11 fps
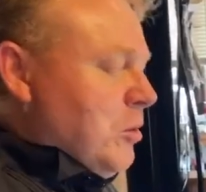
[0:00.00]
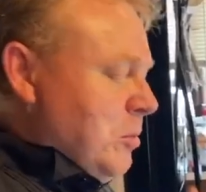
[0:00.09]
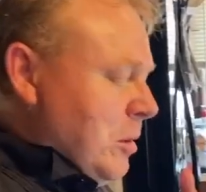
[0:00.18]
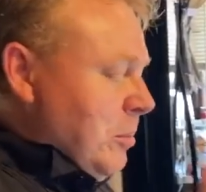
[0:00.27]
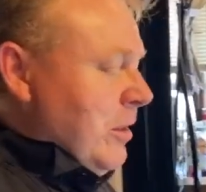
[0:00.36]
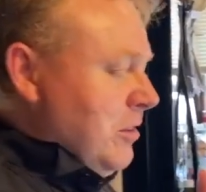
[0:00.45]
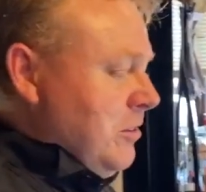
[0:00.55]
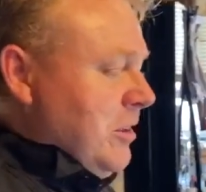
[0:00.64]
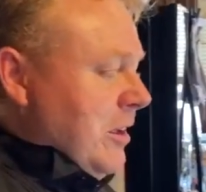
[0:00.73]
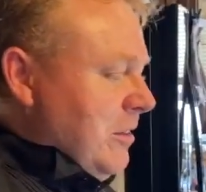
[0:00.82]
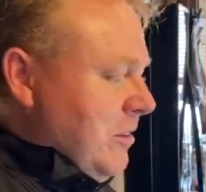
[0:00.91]
people that
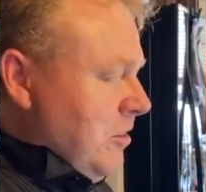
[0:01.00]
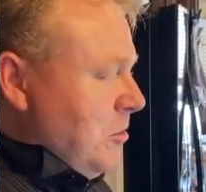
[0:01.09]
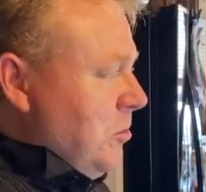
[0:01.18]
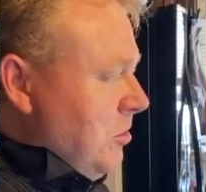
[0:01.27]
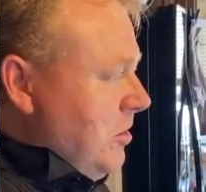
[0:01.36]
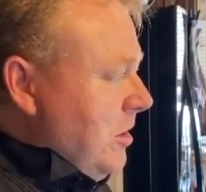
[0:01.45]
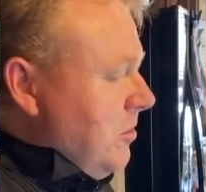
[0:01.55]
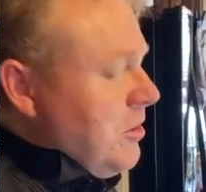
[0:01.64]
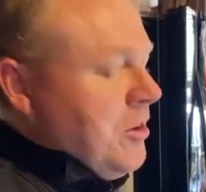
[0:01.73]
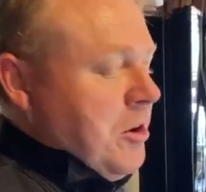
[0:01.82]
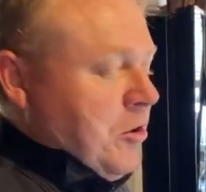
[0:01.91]
sit at these 2 seats
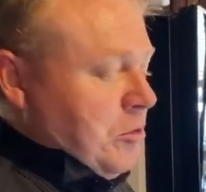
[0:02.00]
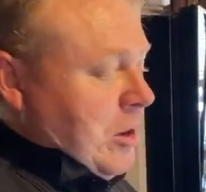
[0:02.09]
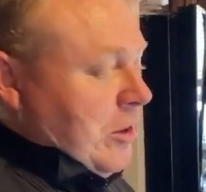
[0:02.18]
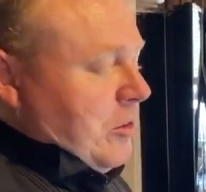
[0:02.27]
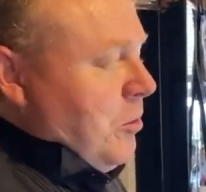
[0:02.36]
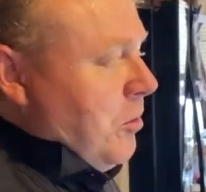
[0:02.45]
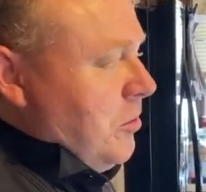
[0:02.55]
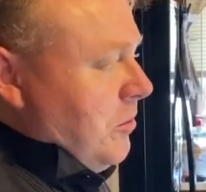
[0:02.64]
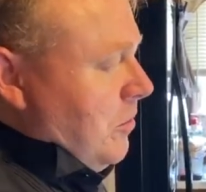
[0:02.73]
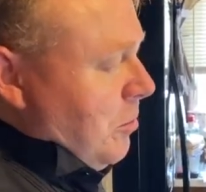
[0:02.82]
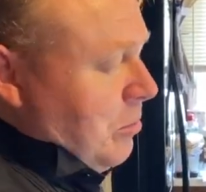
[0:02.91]
throughout the course
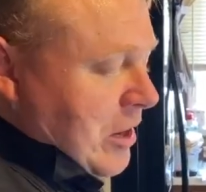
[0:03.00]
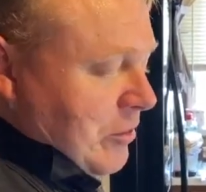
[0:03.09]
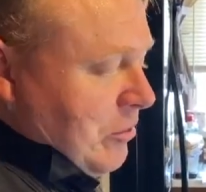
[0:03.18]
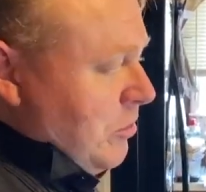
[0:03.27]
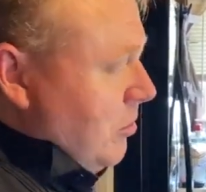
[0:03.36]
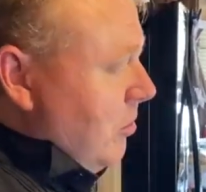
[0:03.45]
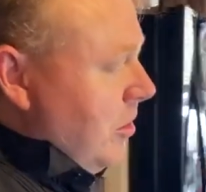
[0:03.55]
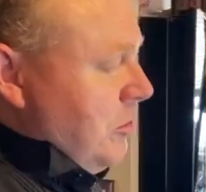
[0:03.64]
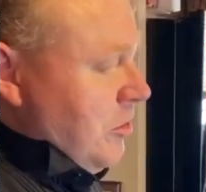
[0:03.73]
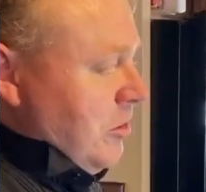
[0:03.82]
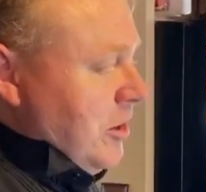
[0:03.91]
of the breakfast or lunch
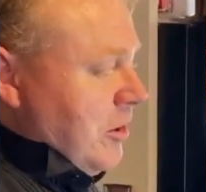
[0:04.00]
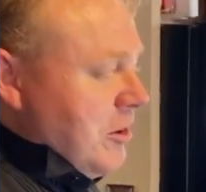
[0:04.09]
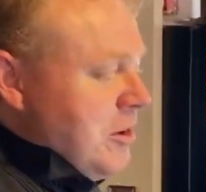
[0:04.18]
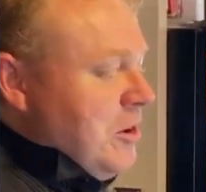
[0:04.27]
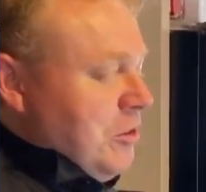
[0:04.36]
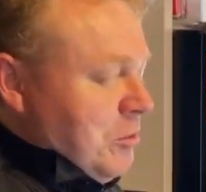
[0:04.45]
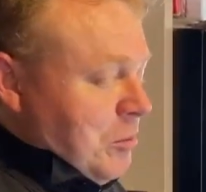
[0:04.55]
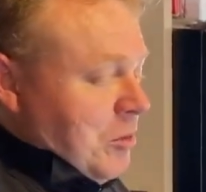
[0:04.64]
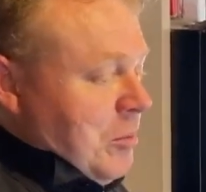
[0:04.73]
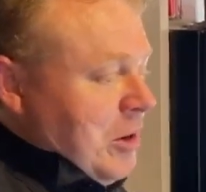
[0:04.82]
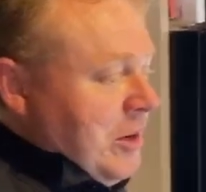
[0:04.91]
or dinner, the more
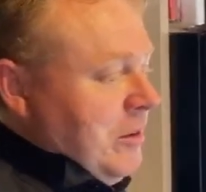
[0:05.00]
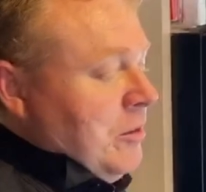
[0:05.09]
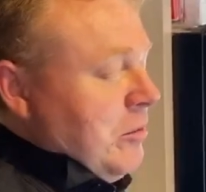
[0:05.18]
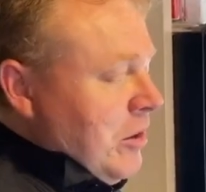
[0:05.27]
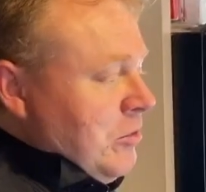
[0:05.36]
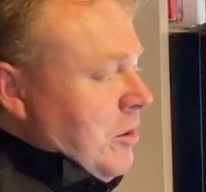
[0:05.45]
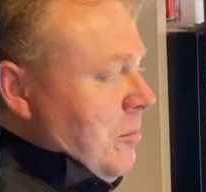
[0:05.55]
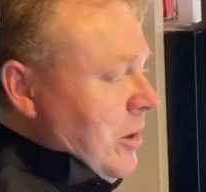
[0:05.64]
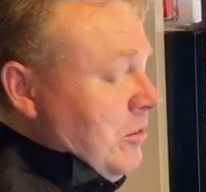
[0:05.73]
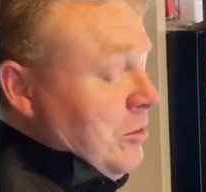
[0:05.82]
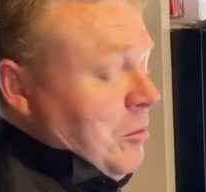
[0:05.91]
money the restaurant
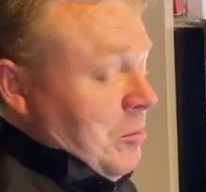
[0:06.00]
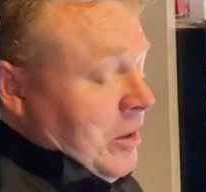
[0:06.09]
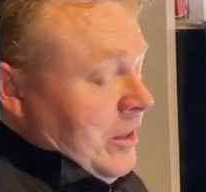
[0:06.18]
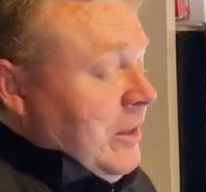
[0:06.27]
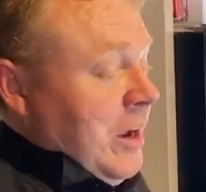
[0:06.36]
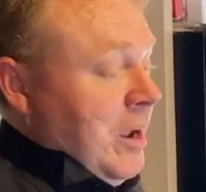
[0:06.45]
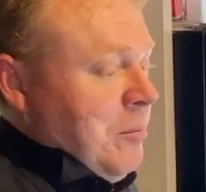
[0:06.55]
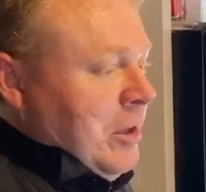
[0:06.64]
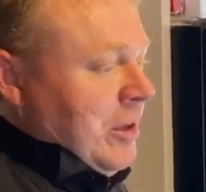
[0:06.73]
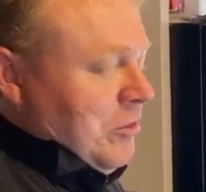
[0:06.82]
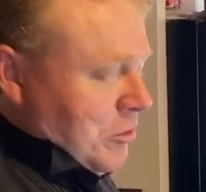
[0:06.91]
makes, the more money that I
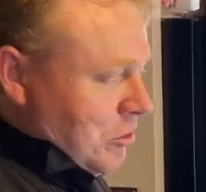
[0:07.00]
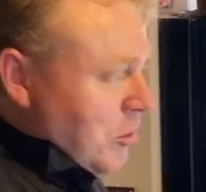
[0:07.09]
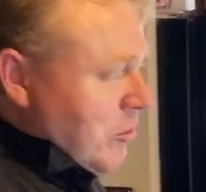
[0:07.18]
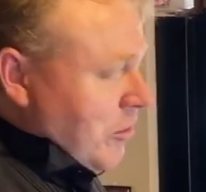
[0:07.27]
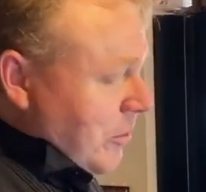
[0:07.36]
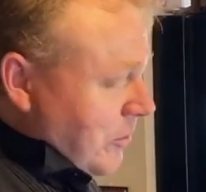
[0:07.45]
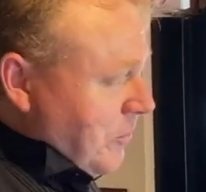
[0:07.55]
make as a server.